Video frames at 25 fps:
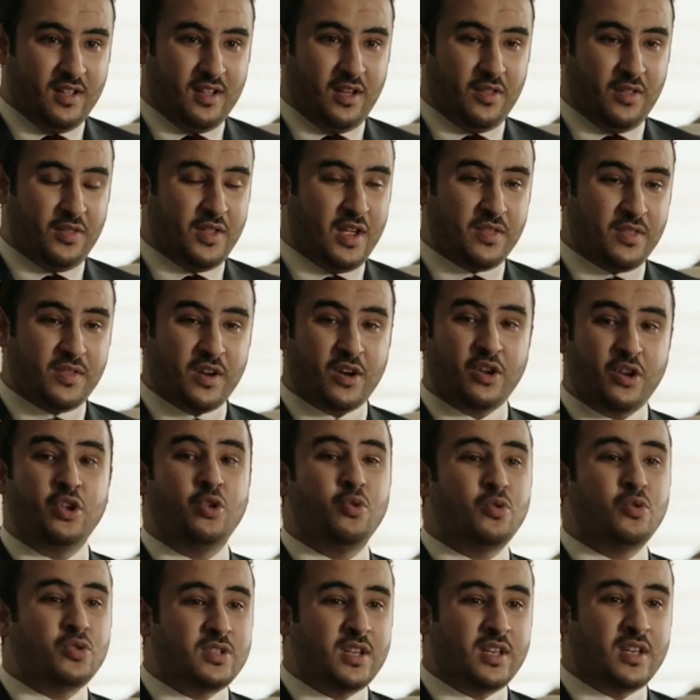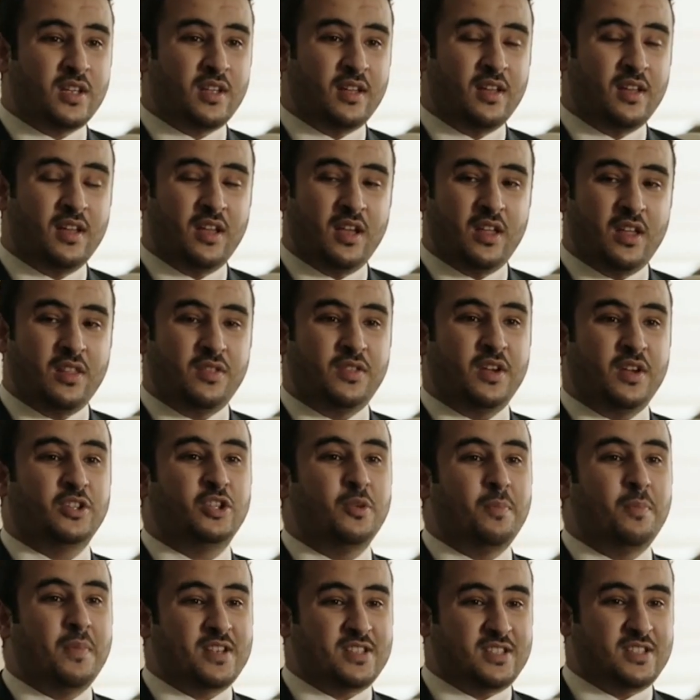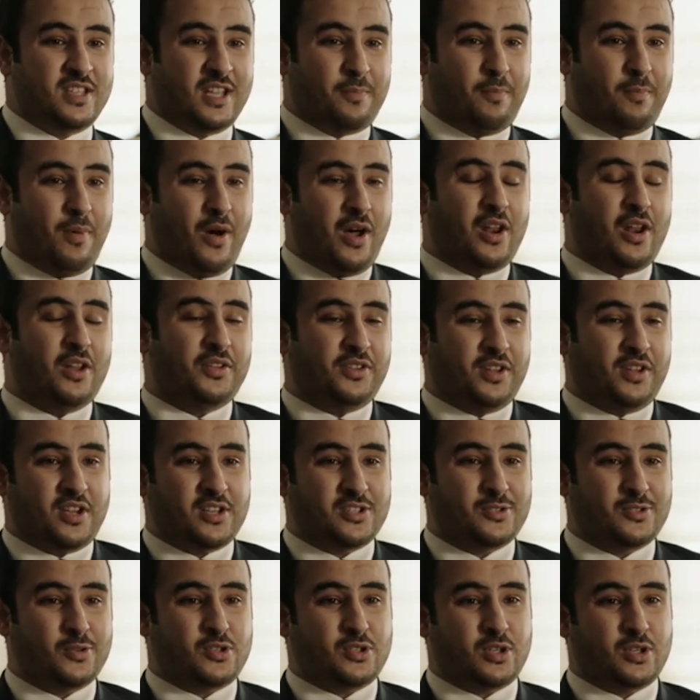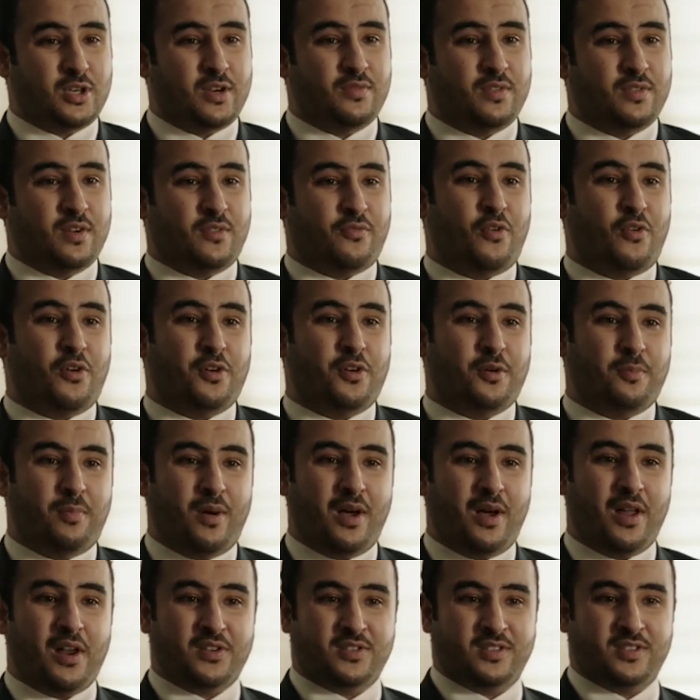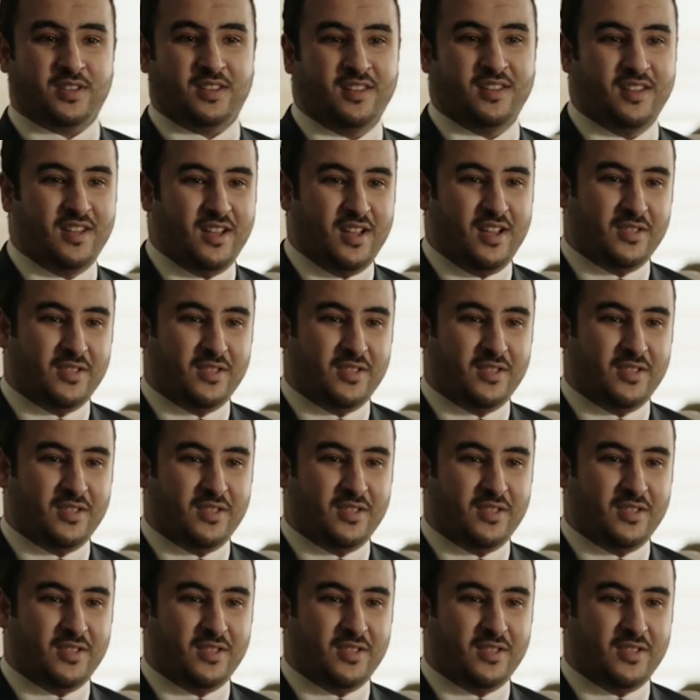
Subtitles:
They're using their domestic politics to serve their foreign policy,